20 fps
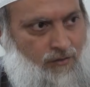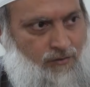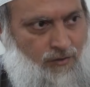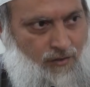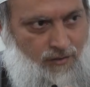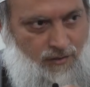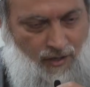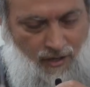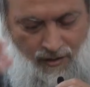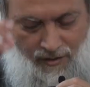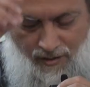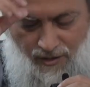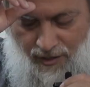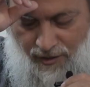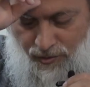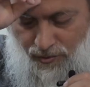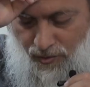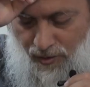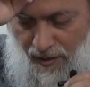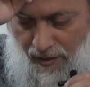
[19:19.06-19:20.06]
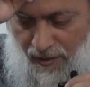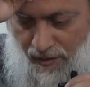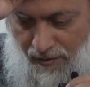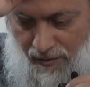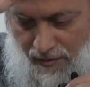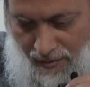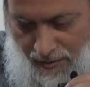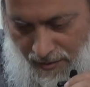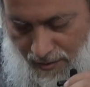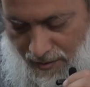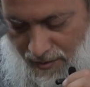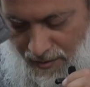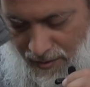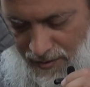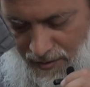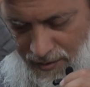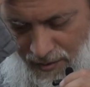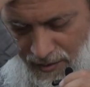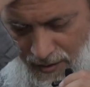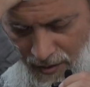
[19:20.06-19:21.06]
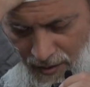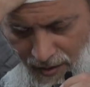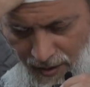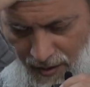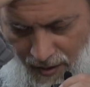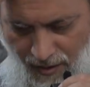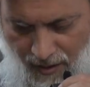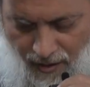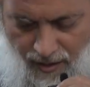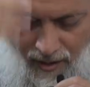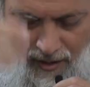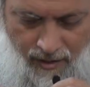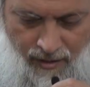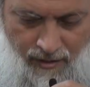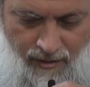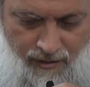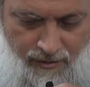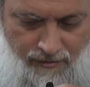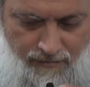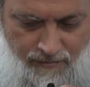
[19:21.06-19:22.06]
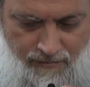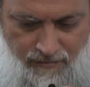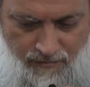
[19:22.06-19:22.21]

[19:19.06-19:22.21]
So he's on Qaswa, and,